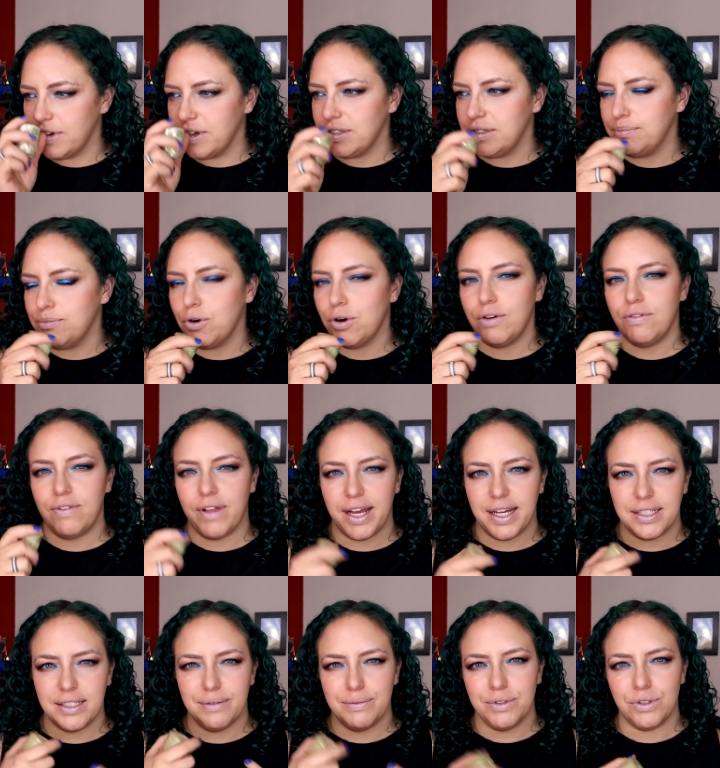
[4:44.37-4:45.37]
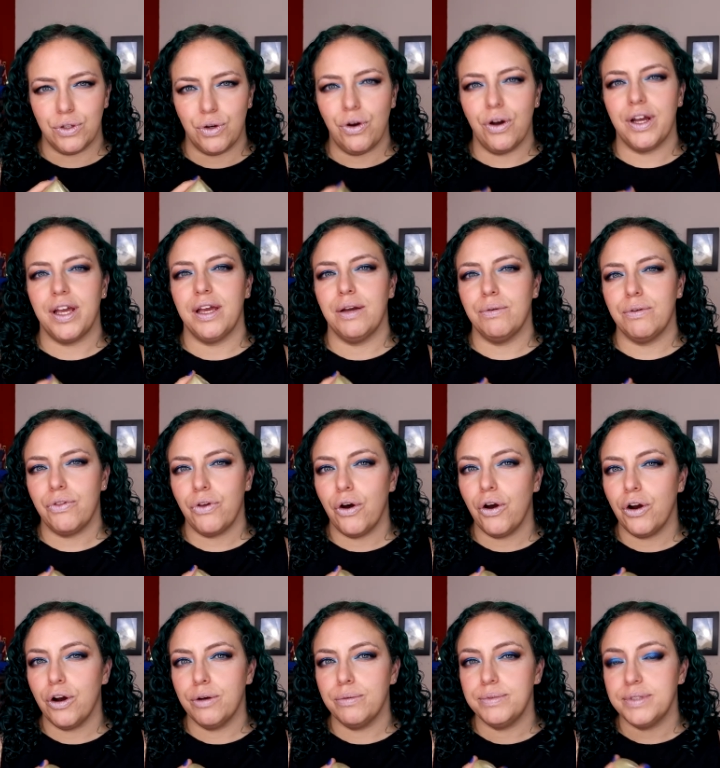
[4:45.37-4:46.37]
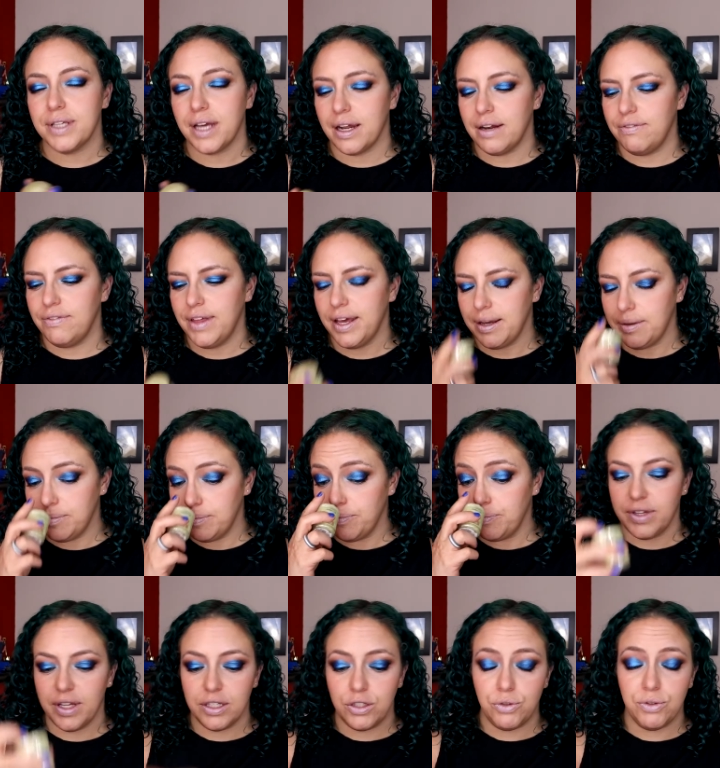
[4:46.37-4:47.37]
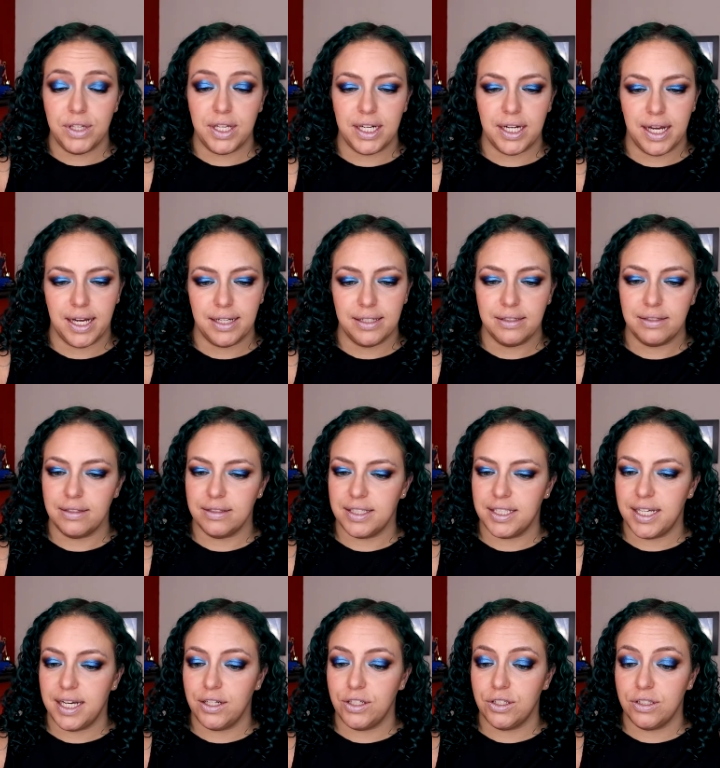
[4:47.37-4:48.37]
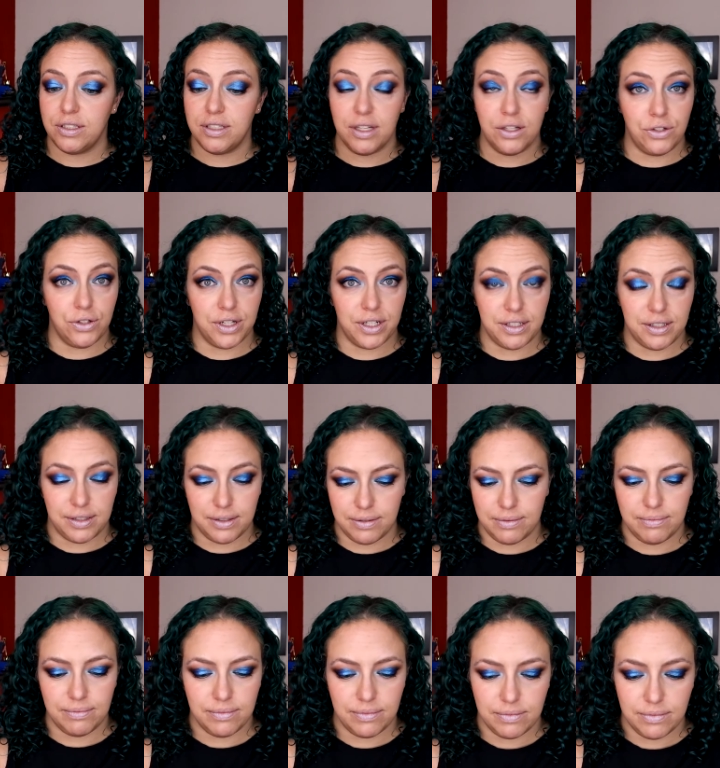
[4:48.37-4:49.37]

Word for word: It's more of like someone's cooking with herbs kind of thing. That's really nice. Sage and Citrus.